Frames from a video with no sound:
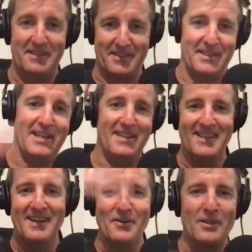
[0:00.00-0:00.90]
It's like
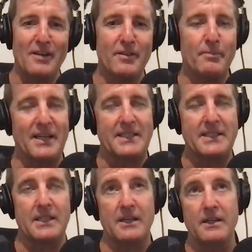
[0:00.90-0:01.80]
all over the place.
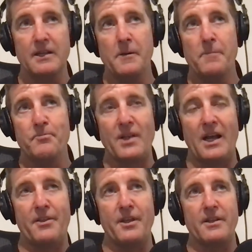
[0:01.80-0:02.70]
And
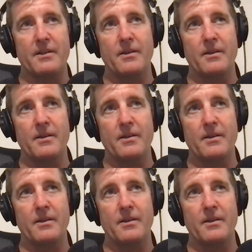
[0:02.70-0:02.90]
I think,